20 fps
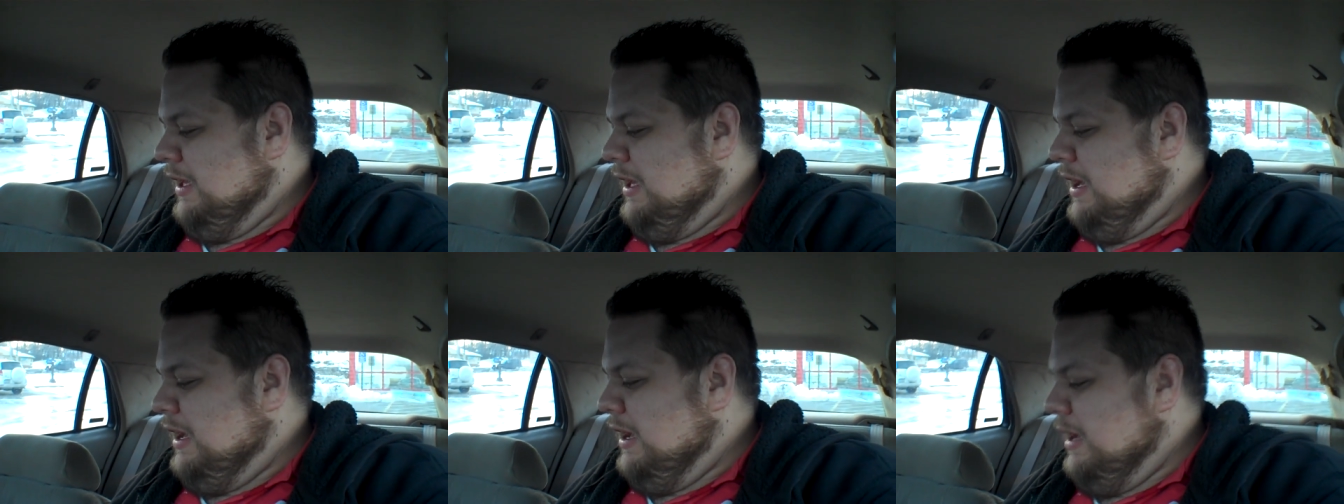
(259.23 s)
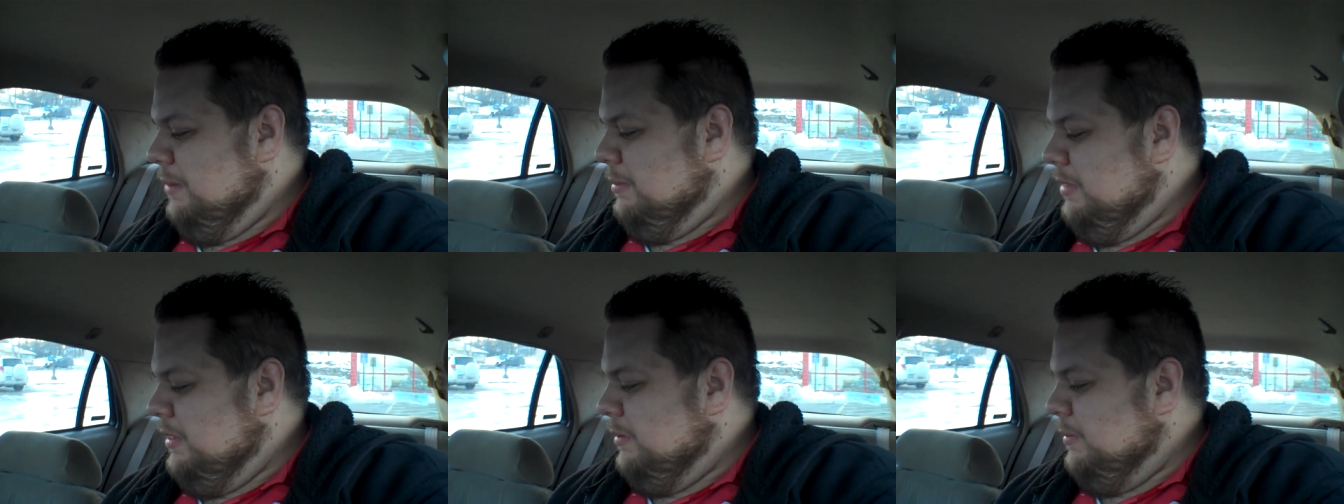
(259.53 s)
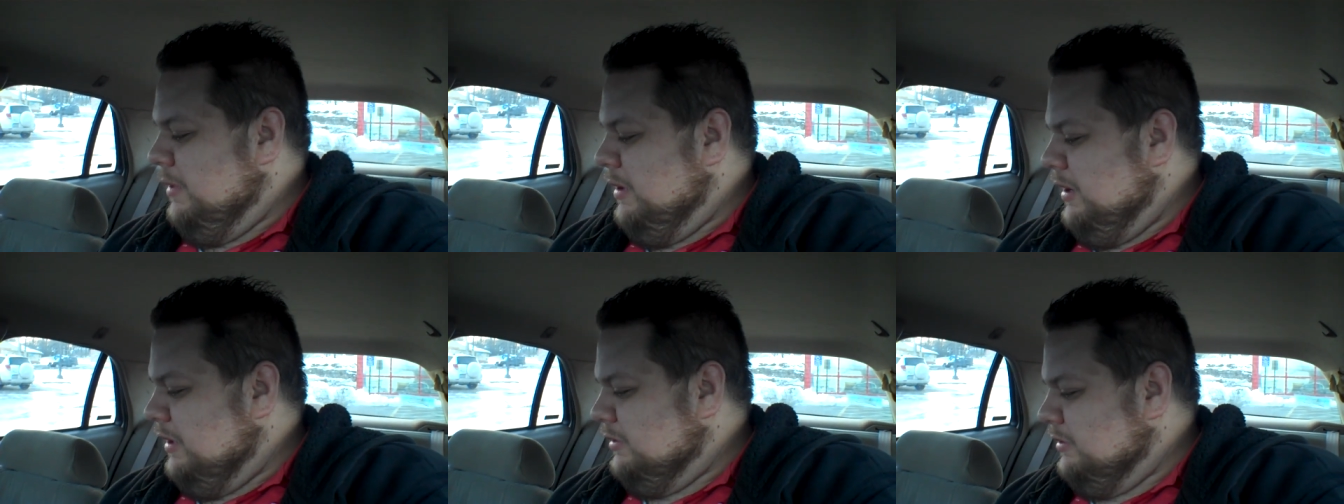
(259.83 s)
um, and then
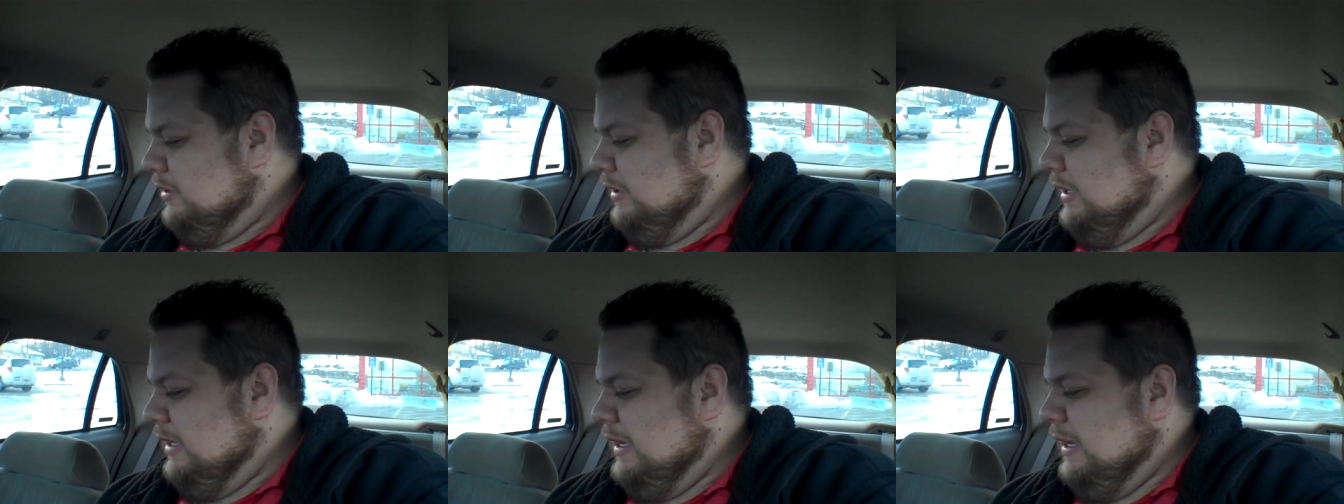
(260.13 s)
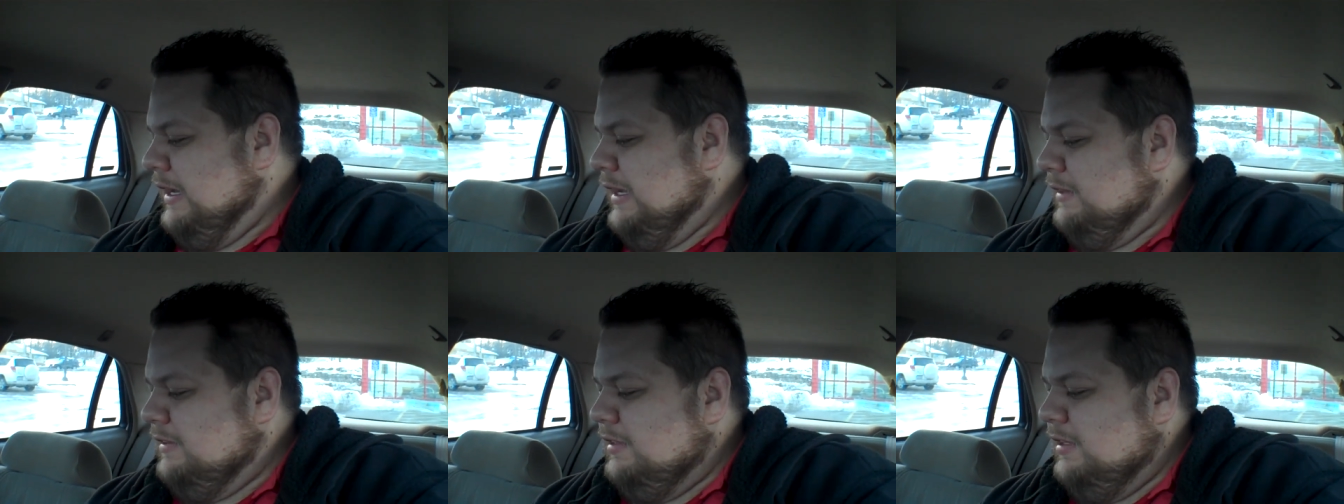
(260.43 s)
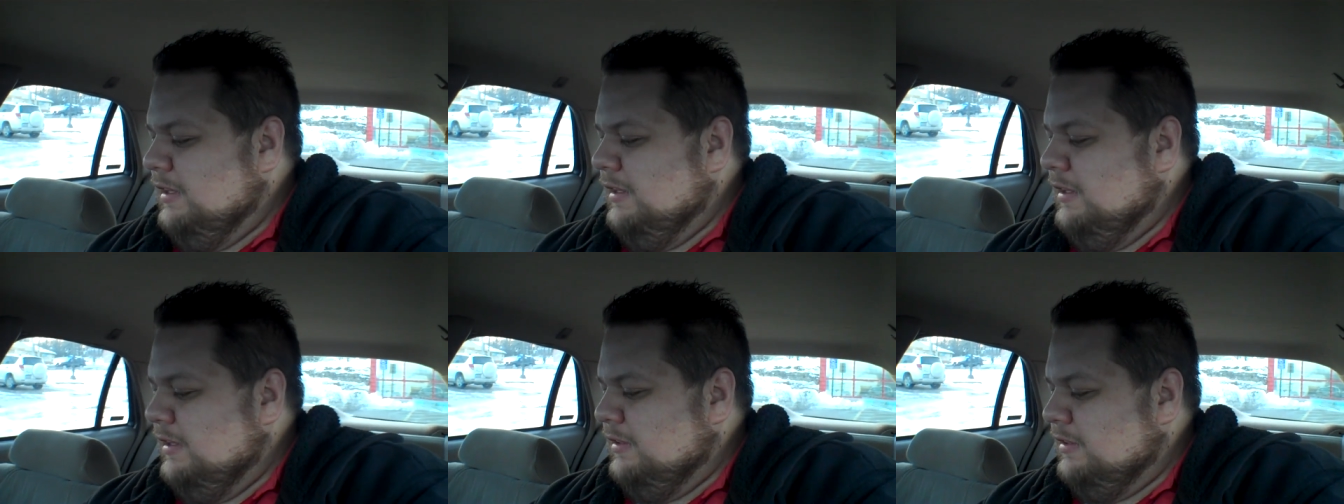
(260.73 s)
we also got
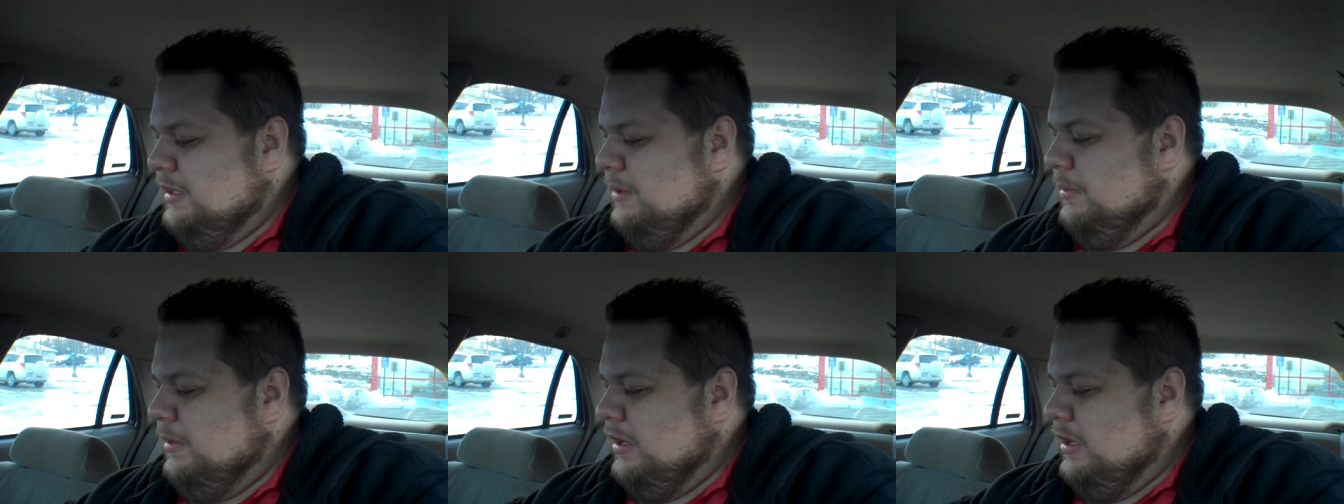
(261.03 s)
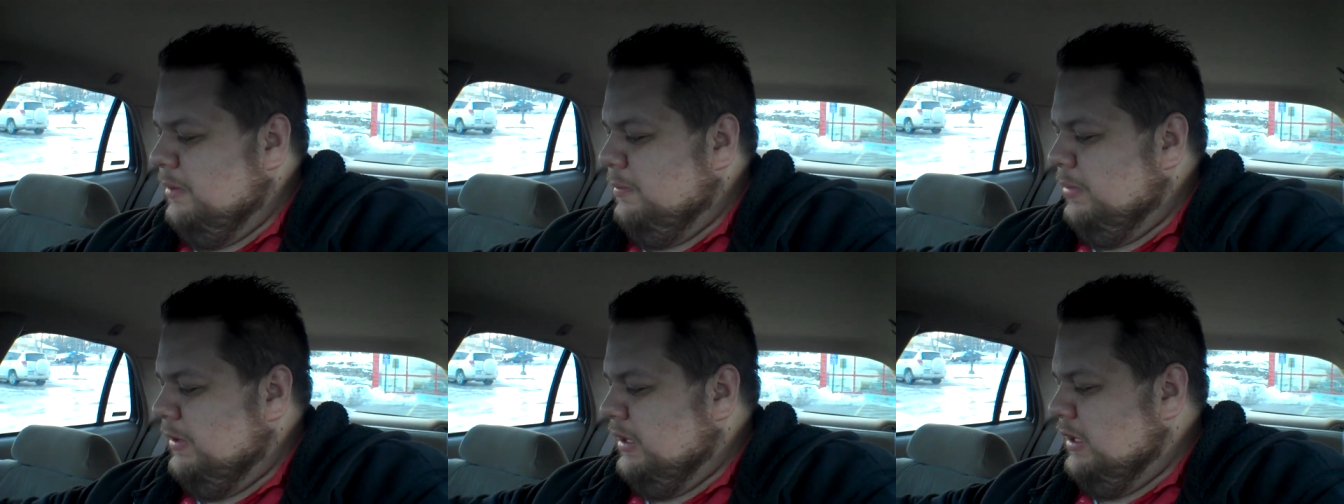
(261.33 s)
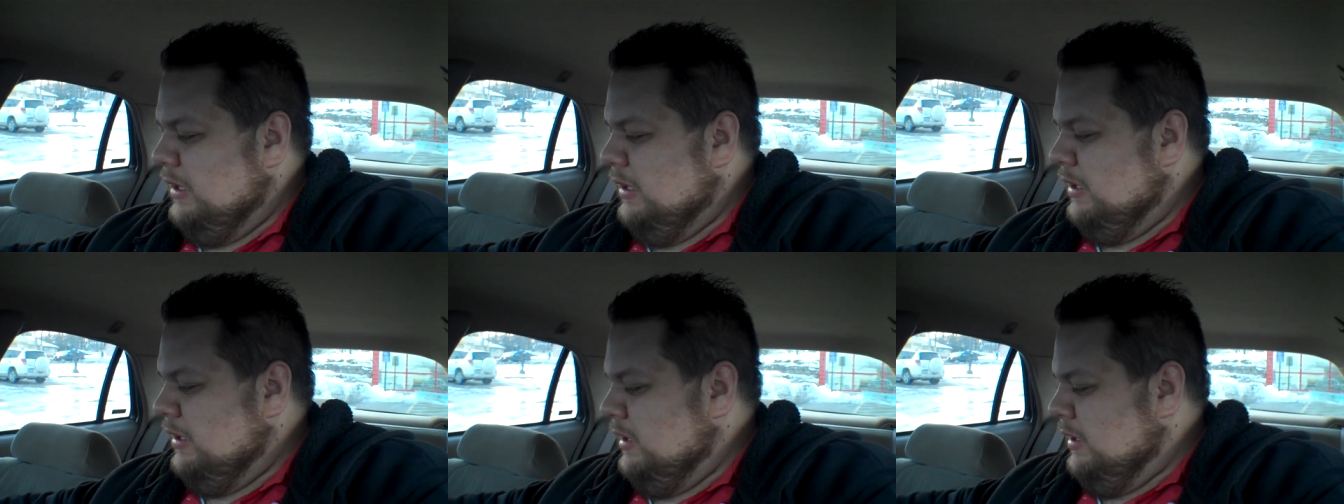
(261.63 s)
same Company